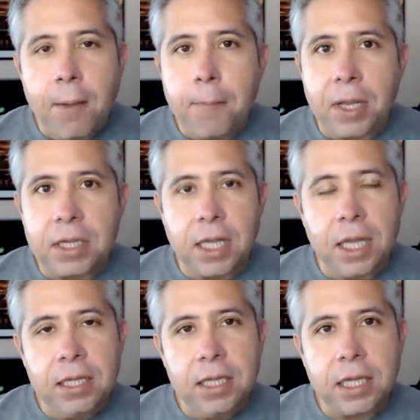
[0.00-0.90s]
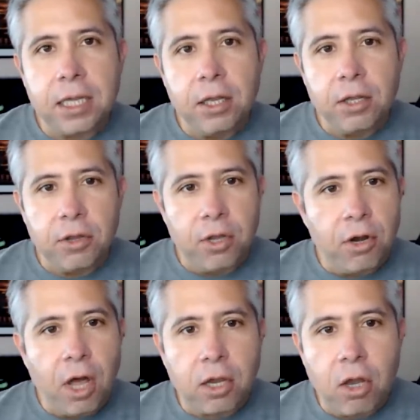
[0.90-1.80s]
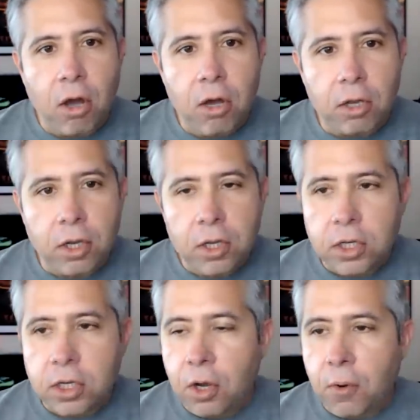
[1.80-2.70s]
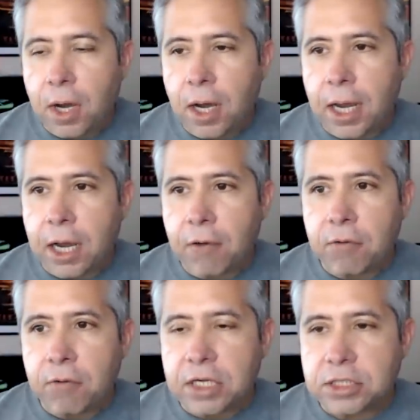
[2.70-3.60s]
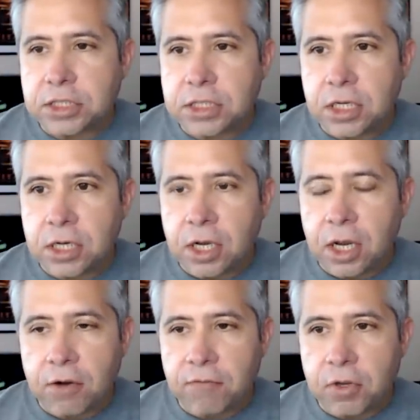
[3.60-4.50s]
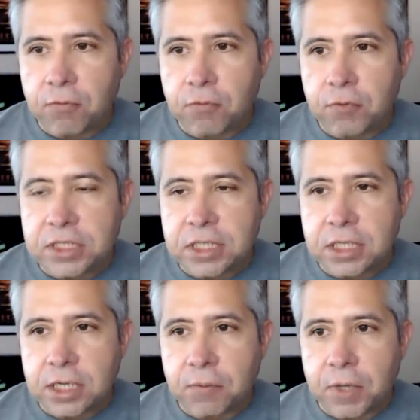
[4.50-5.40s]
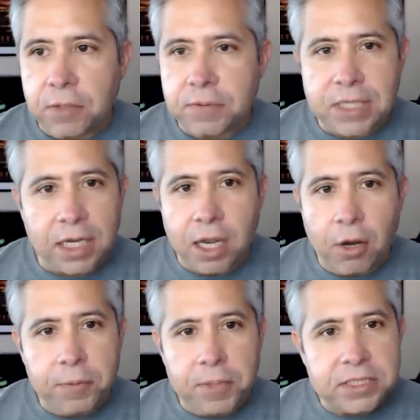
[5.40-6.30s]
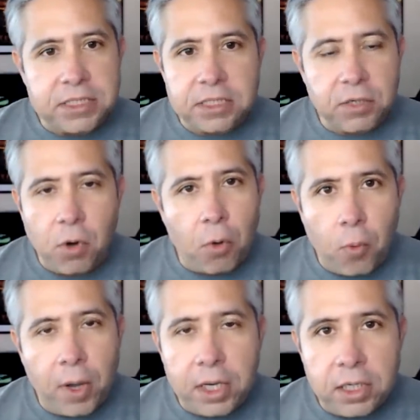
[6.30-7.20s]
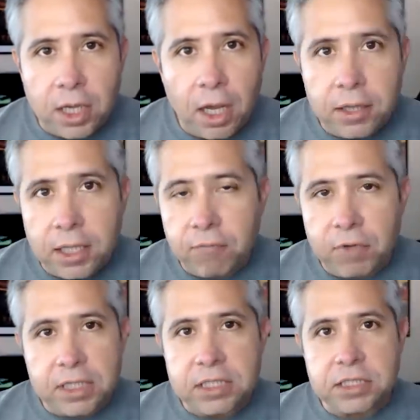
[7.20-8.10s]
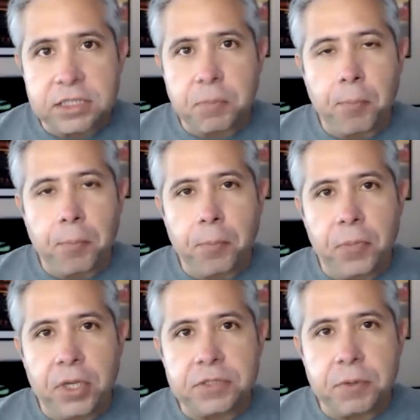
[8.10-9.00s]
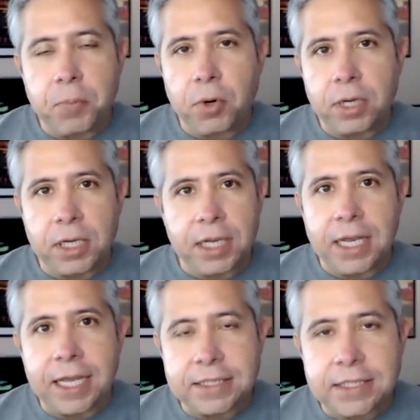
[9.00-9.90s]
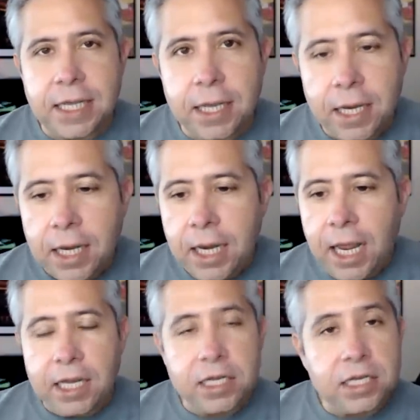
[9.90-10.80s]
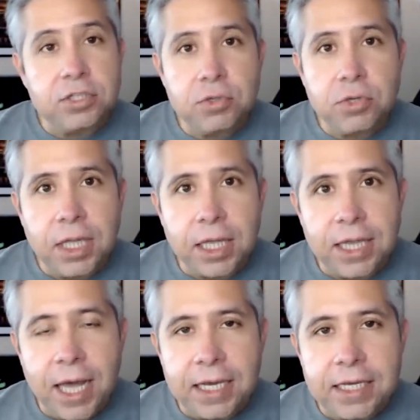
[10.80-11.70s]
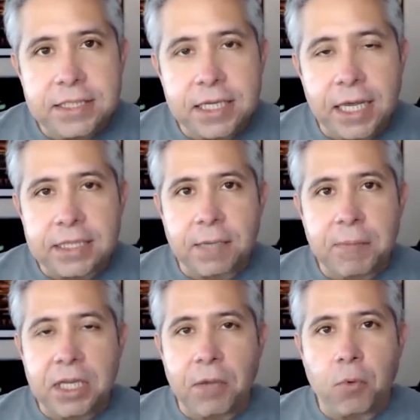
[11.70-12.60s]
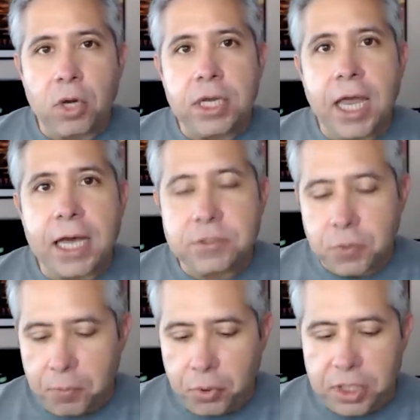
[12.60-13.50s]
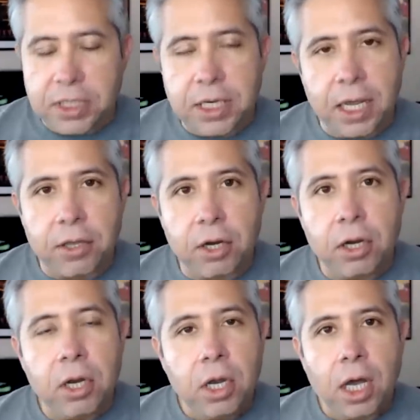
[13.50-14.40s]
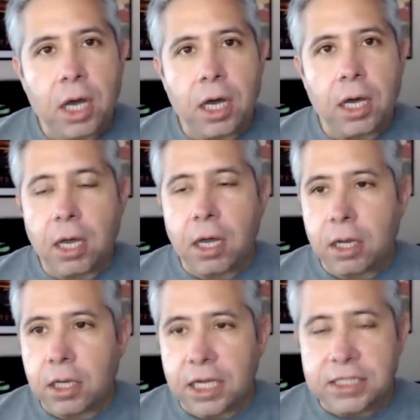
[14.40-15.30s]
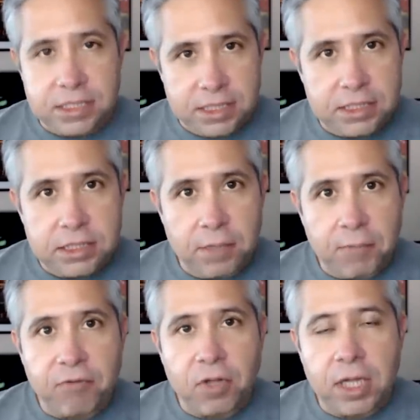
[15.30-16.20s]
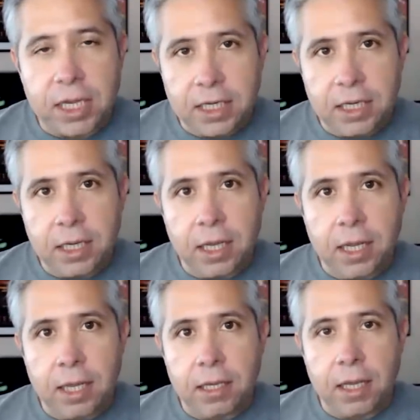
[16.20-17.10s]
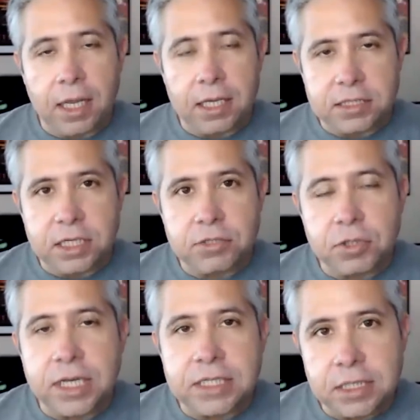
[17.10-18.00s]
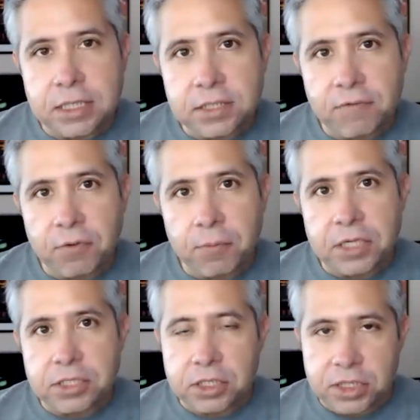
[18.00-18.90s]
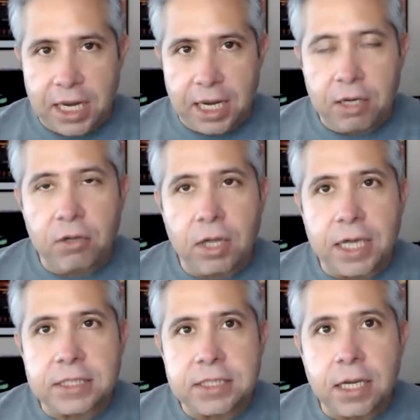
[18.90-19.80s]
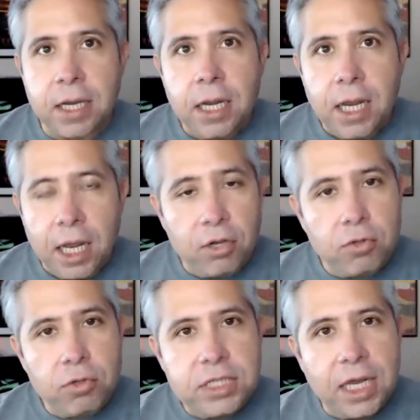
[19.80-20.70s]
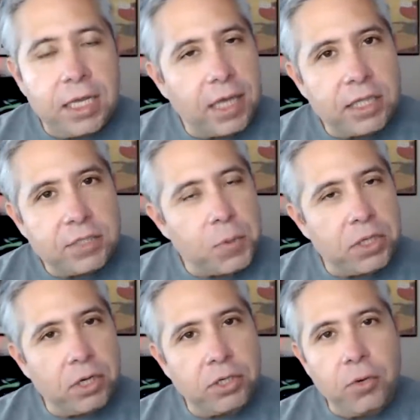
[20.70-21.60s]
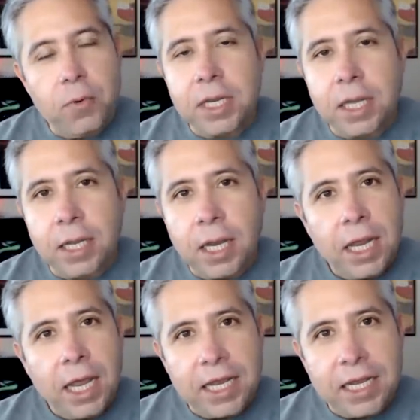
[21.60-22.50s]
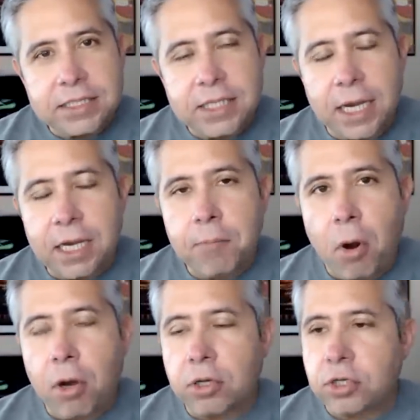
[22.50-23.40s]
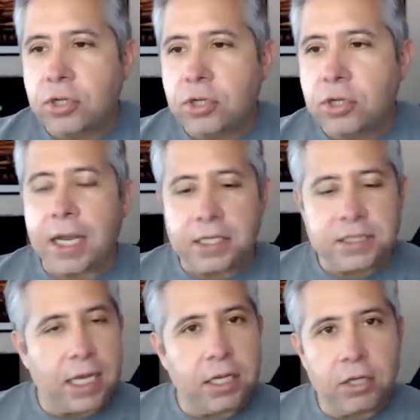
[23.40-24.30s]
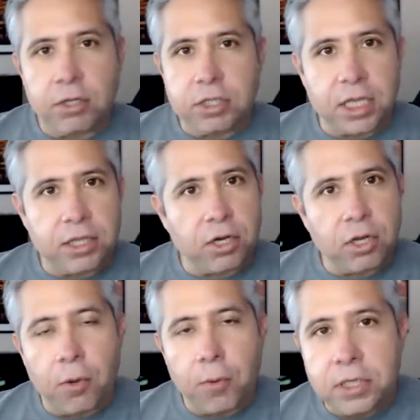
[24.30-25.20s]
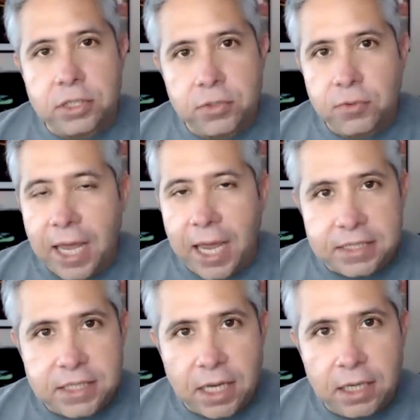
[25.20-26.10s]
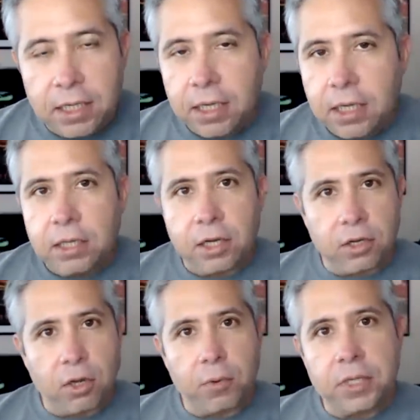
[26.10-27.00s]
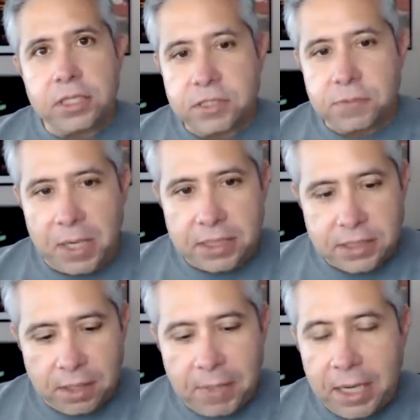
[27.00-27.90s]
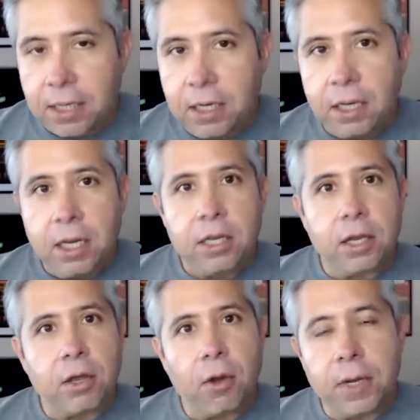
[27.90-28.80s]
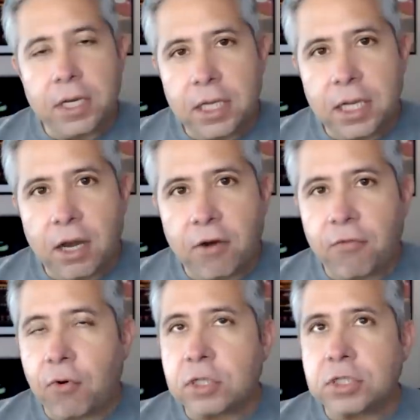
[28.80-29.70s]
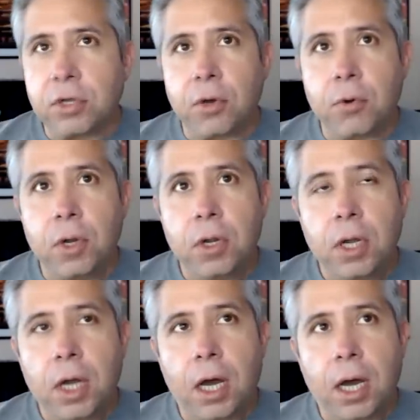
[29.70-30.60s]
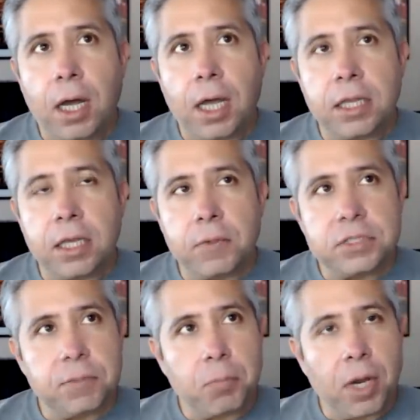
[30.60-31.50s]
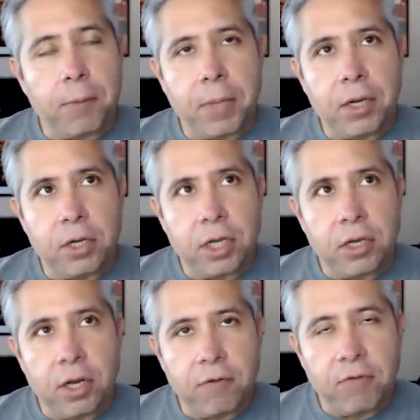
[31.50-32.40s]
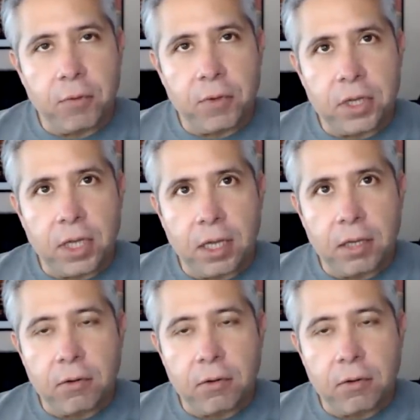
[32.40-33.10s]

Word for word: but luckily they're not gone. You know, uh, Harry Reid just did an interview recently where he was like, "I hope this isn't a one and done. They release this this report and that's it." And it doesn't look like that is the case. I mean, they were tasked with putting together uh, a, a system of collecting and and centralizing this information to analyze it and it looks like that's what they're doing and an exciting part to that is that it looks like they're going to nasa they're going to space command they're going to the air force although uh, i think it was brian bender did an interview with uh,